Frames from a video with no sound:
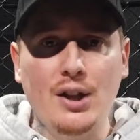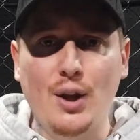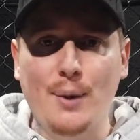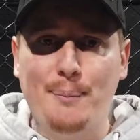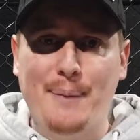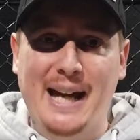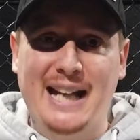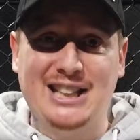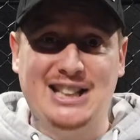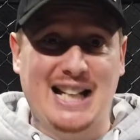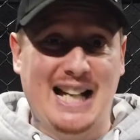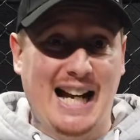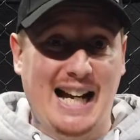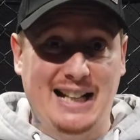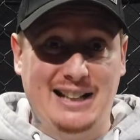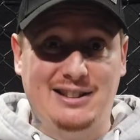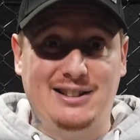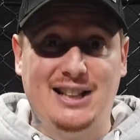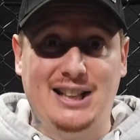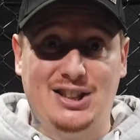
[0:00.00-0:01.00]
that Bayes
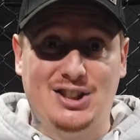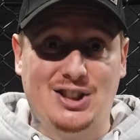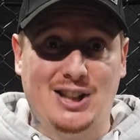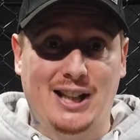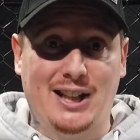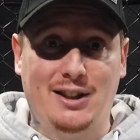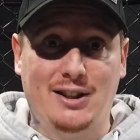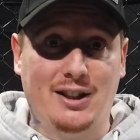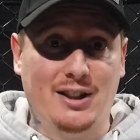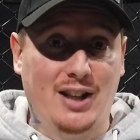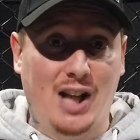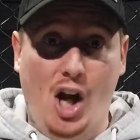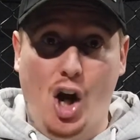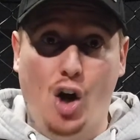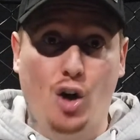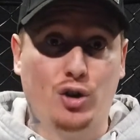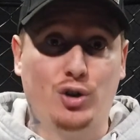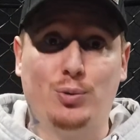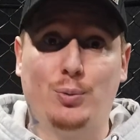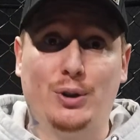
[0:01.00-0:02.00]
AI did say that the
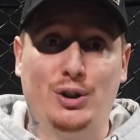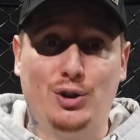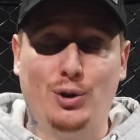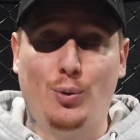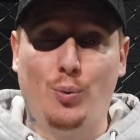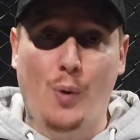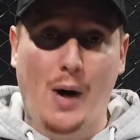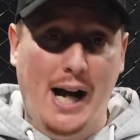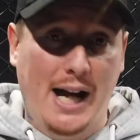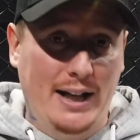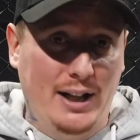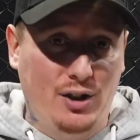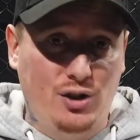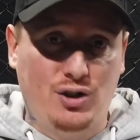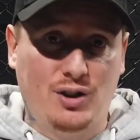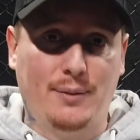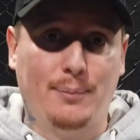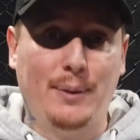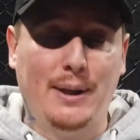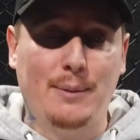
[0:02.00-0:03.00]
odds were too wide, it
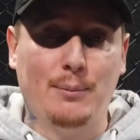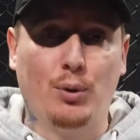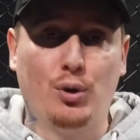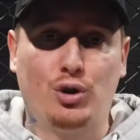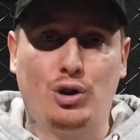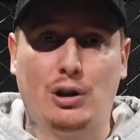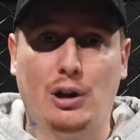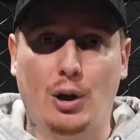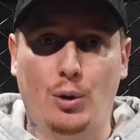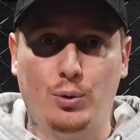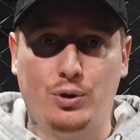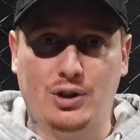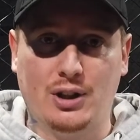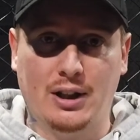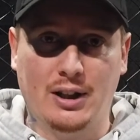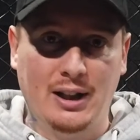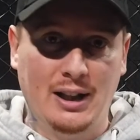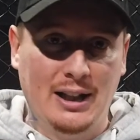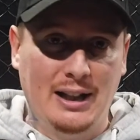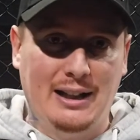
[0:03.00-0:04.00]
should have been much
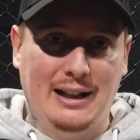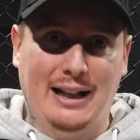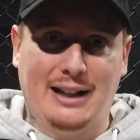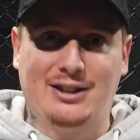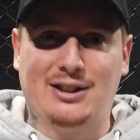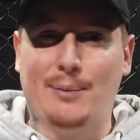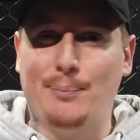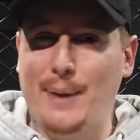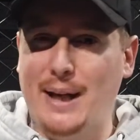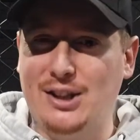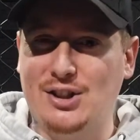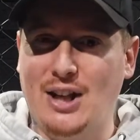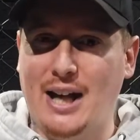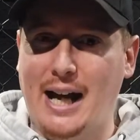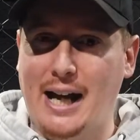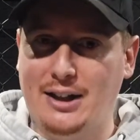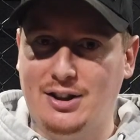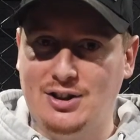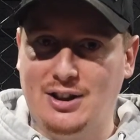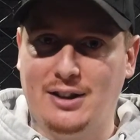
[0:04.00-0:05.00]
closer. Like I said, Bayes
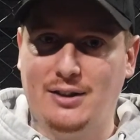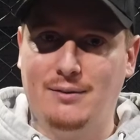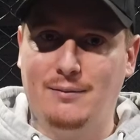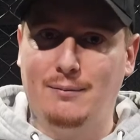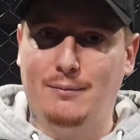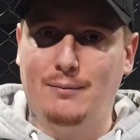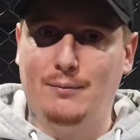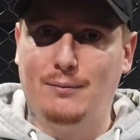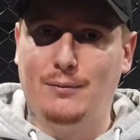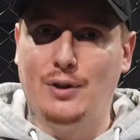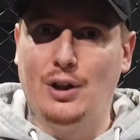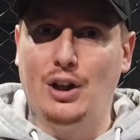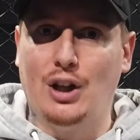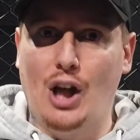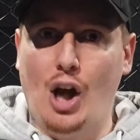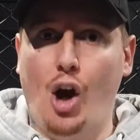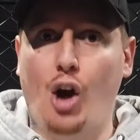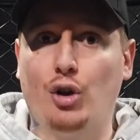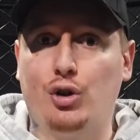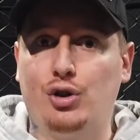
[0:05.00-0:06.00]
AI said that
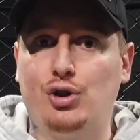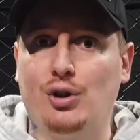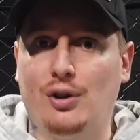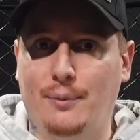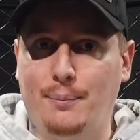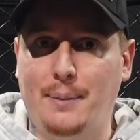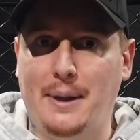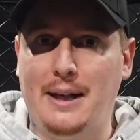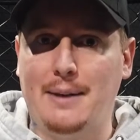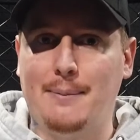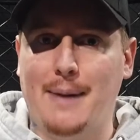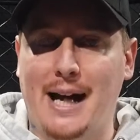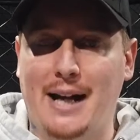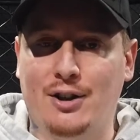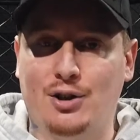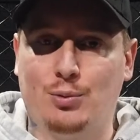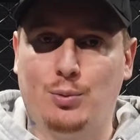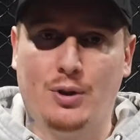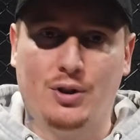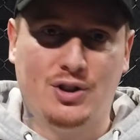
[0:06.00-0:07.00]
the odds should have been
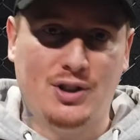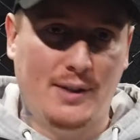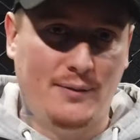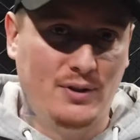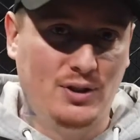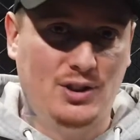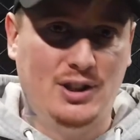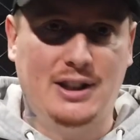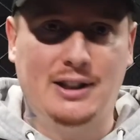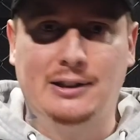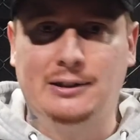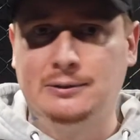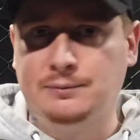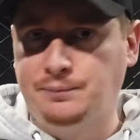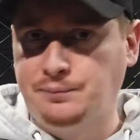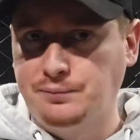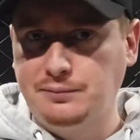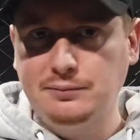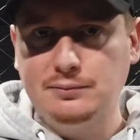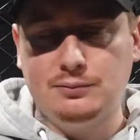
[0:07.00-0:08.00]
minus 170.
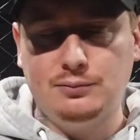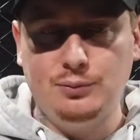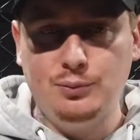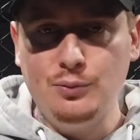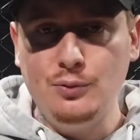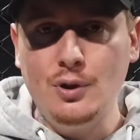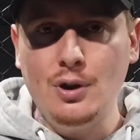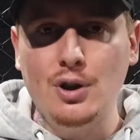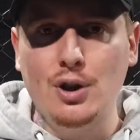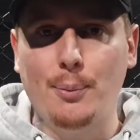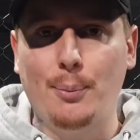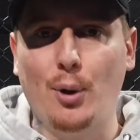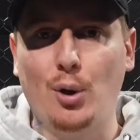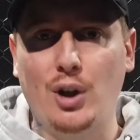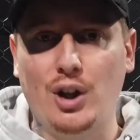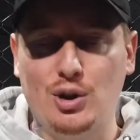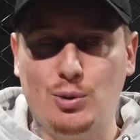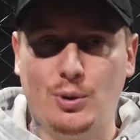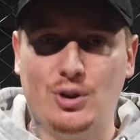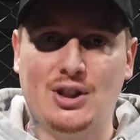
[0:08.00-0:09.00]
The
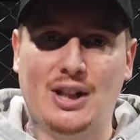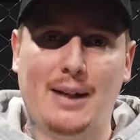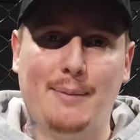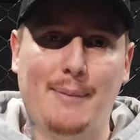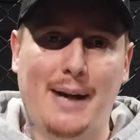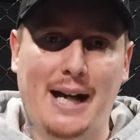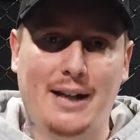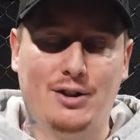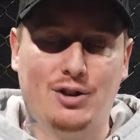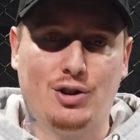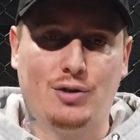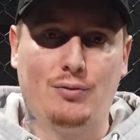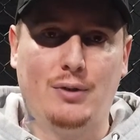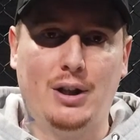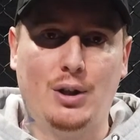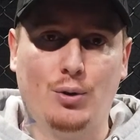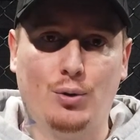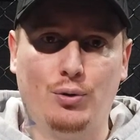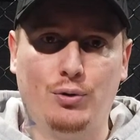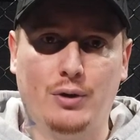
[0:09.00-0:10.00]
bookies were saying minus
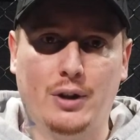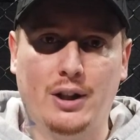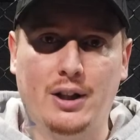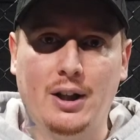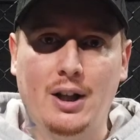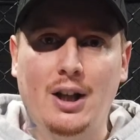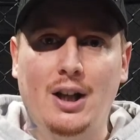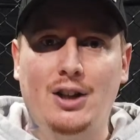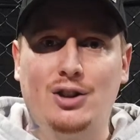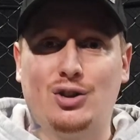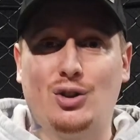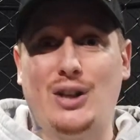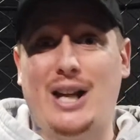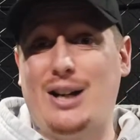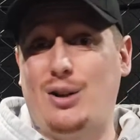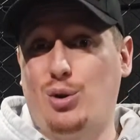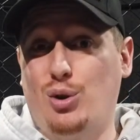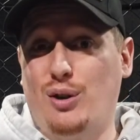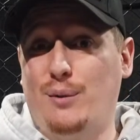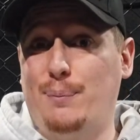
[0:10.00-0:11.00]
300. So
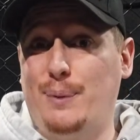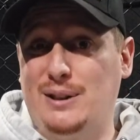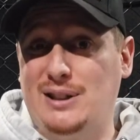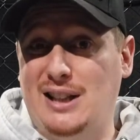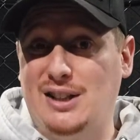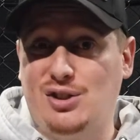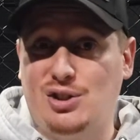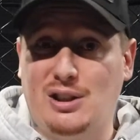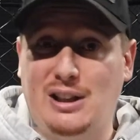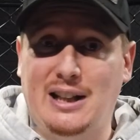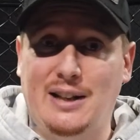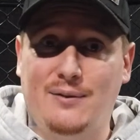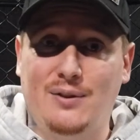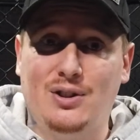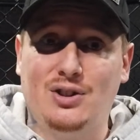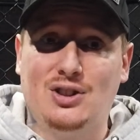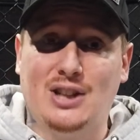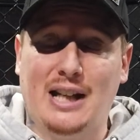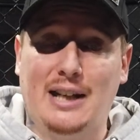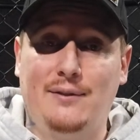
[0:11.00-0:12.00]
that could have potentially
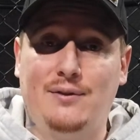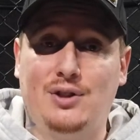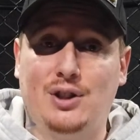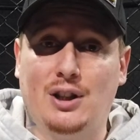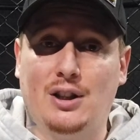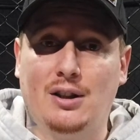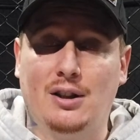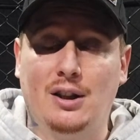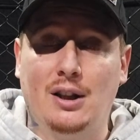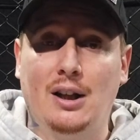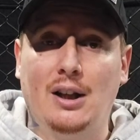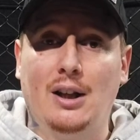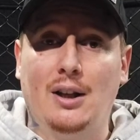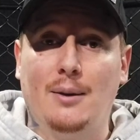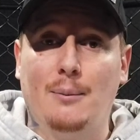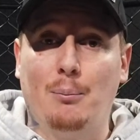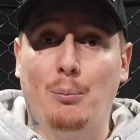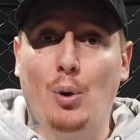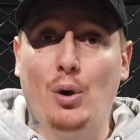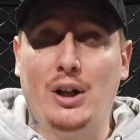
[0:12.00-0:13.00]
even saved you
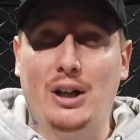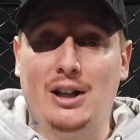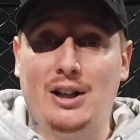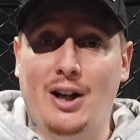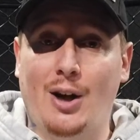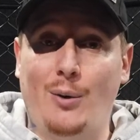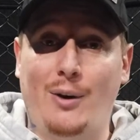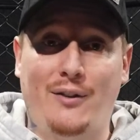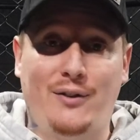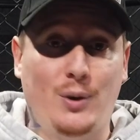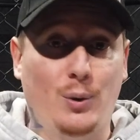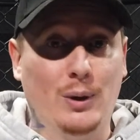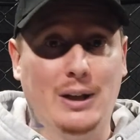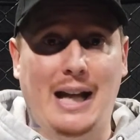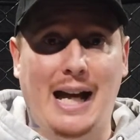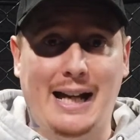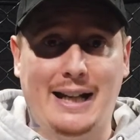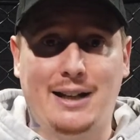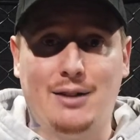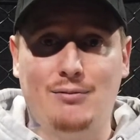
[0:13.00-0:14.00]
money. You know, if you were
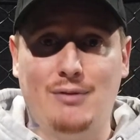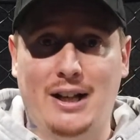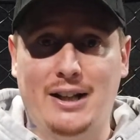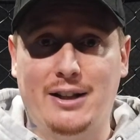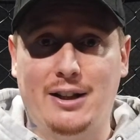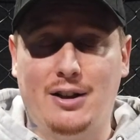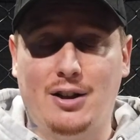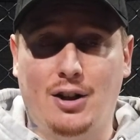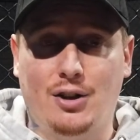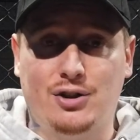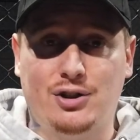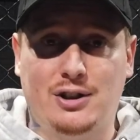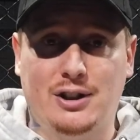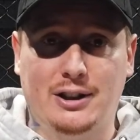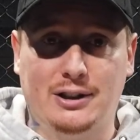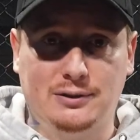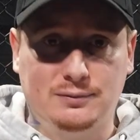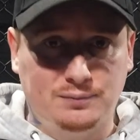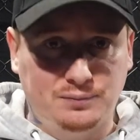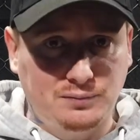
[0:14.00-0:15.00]
liking Randy
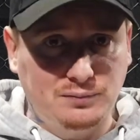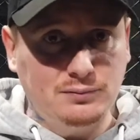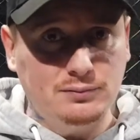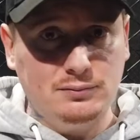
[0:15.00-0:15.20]
Costa